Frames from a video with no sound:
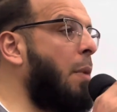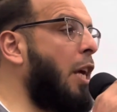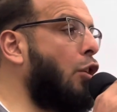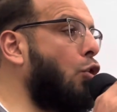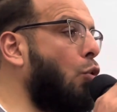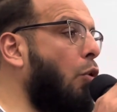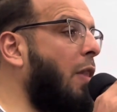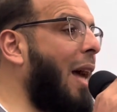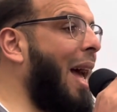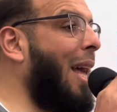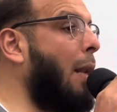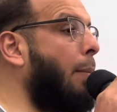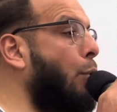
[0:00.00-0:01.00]
Make sure the
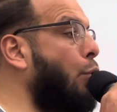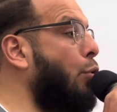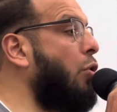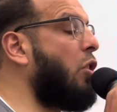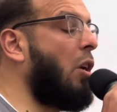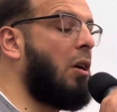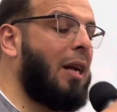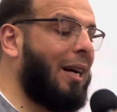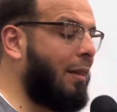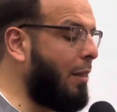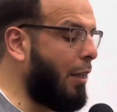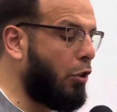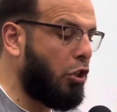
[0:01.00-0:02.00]
elbows are
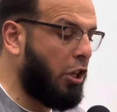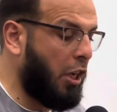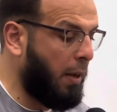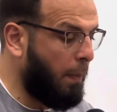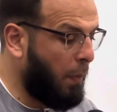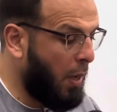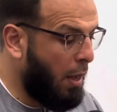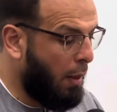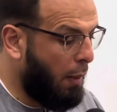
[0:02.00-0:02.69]
not touching